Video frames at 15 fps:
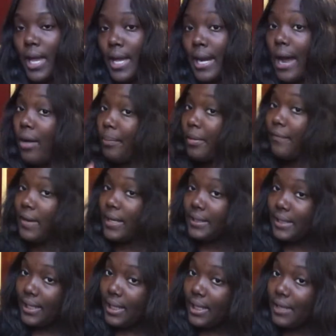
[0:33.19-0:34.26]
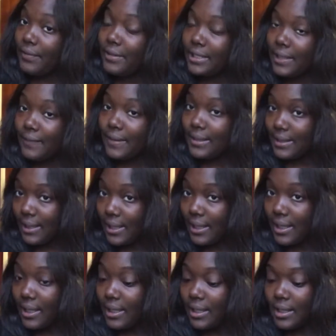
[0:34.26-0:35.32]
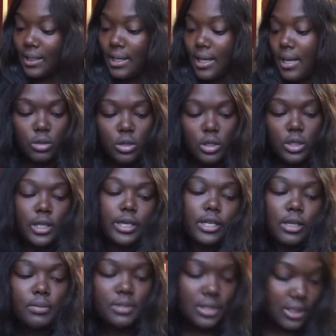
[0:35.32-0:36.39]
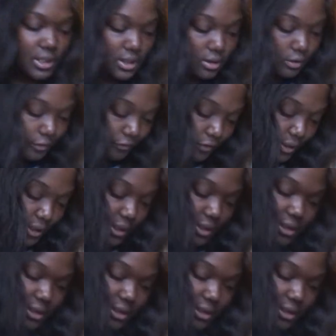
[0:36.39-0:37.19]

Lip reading: And I'll provide the hair and everything. It comes in this little FedEx